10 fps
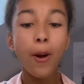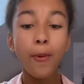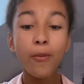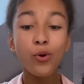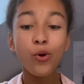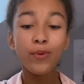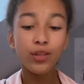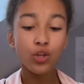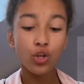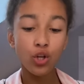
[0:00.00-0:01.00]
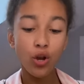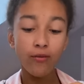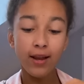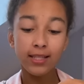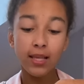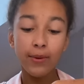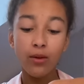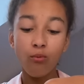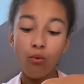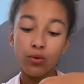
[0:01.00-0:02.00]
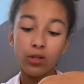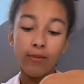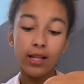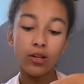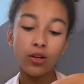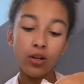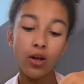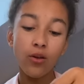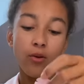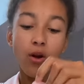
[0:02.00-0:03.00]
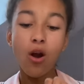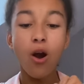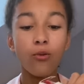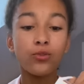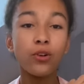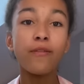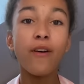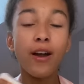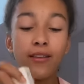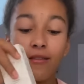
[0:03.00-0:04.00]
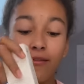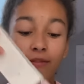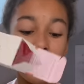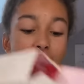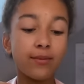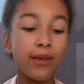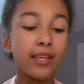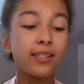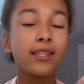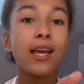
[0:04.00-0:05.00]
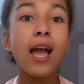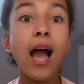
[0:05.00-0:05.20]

mum got me the Glow Recipe Watermelon Glow Ultra Fine Face Mist.